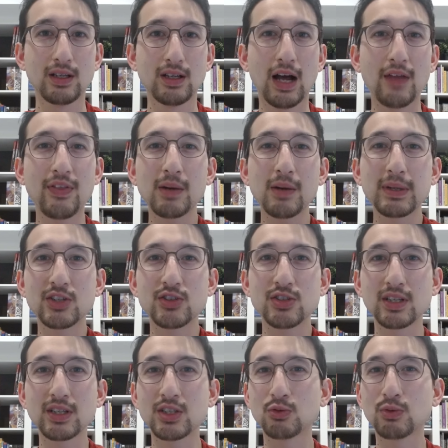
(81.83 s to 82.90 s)
I thought it'd be
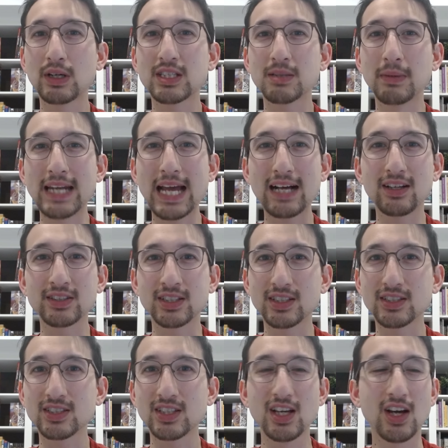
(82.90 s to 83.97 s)
interesting to run some
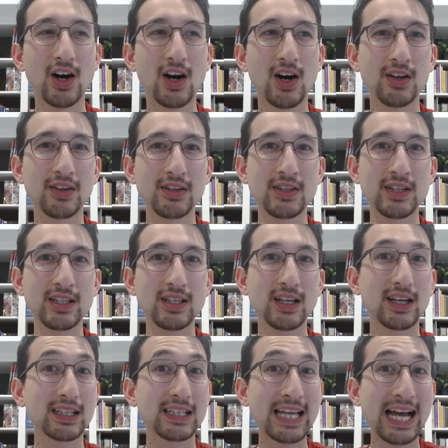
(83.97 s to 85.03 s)
analysis on the
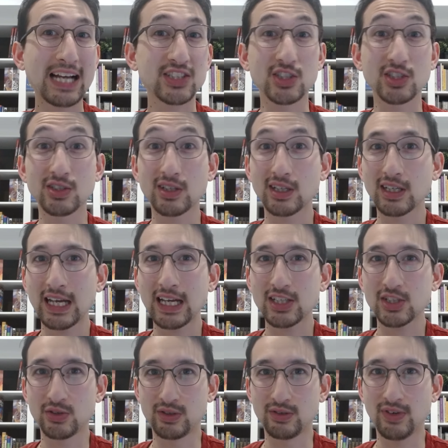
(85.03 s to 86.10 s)
caster-caster
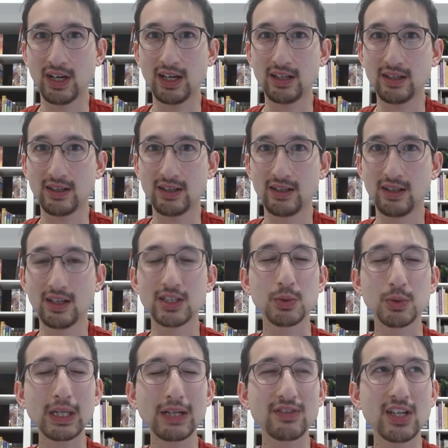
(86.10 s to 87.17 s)
divide. So what
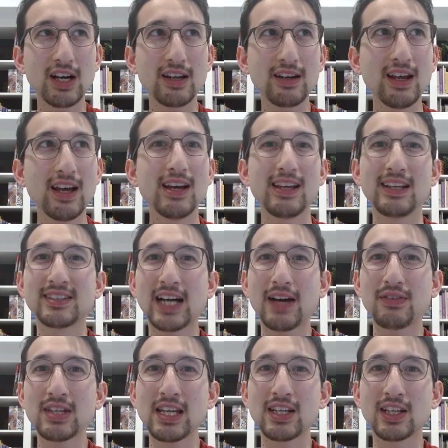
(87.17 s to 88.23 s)
I've done is I've
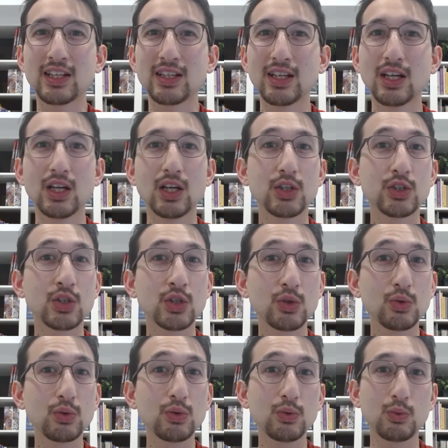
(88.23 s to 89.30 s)
taken
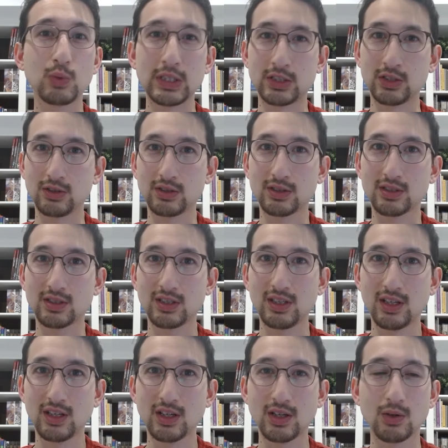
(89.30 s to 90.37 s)
two wizards.
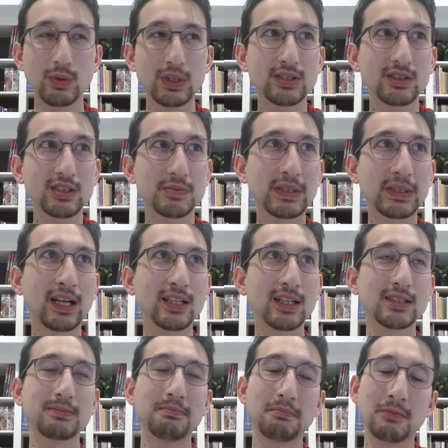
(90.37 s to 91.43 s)
Wizards because,
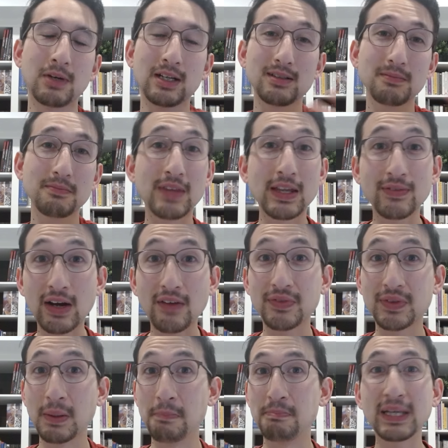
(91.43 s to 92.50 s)
well, they've got the
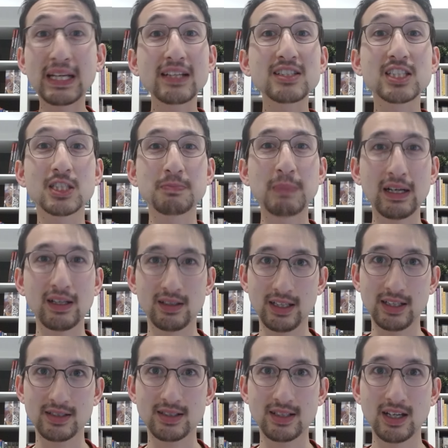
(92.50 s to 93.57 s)
biggest spell
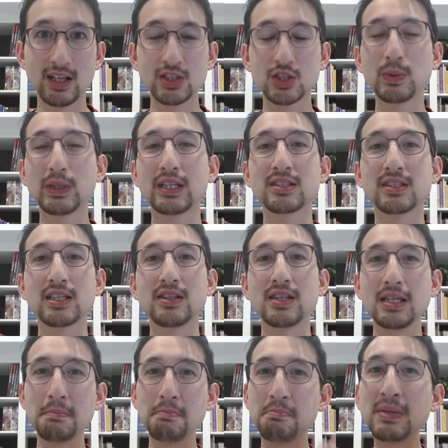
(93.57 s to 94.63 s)
list, so we can see the
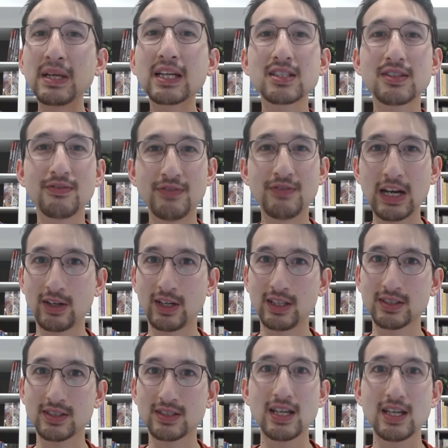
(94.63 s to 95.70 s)
biggest
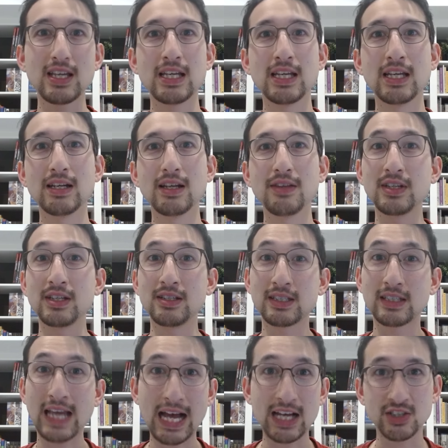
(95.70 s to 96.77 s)
variance in the
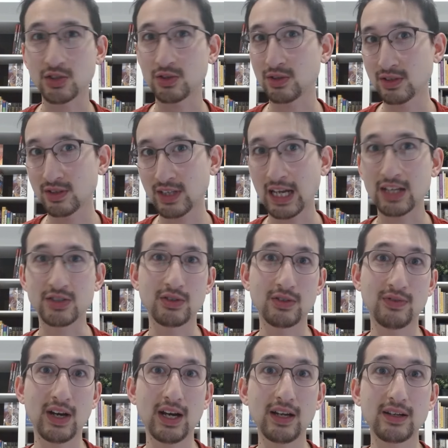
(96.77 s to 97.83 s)
caster-caster
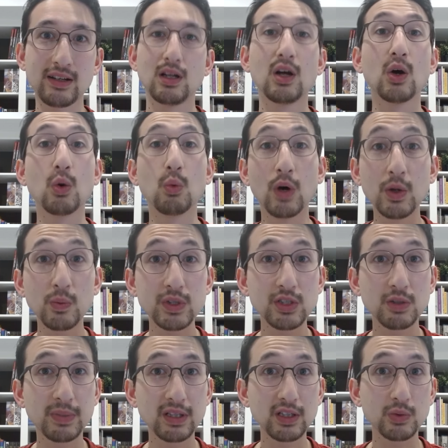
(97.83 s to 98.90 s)
divide. One wizard
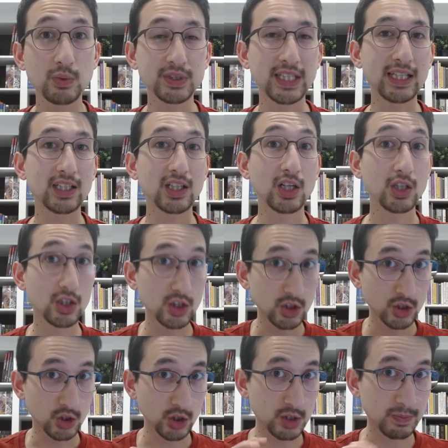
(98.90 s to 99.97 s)
build will take
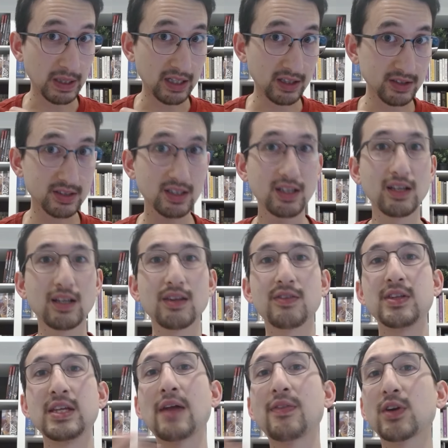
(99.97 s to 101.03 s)
good spells, the
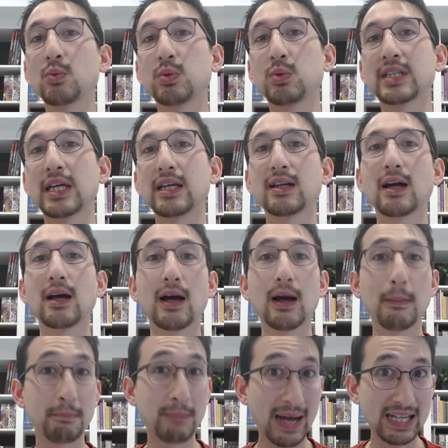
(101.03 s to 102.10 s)
other will take
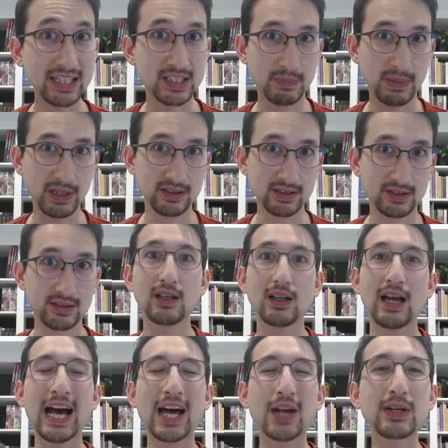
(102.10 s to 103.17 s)
bad spells.
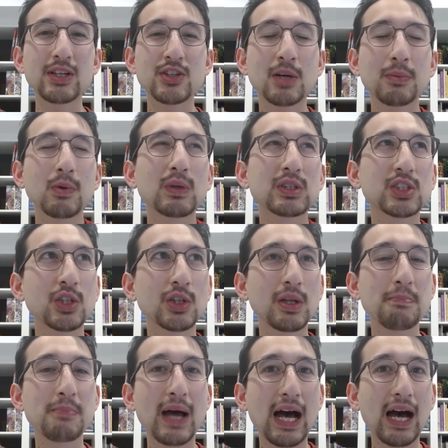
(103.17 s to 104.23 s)
How do I determine what's good and
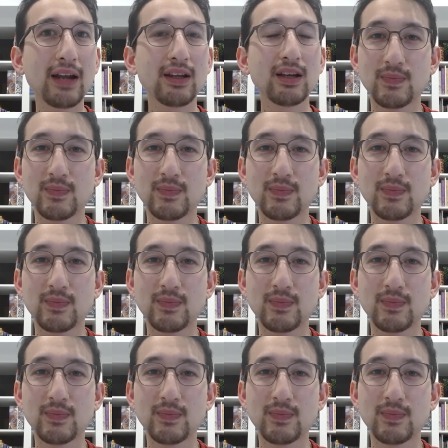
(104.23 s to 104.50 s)
bad?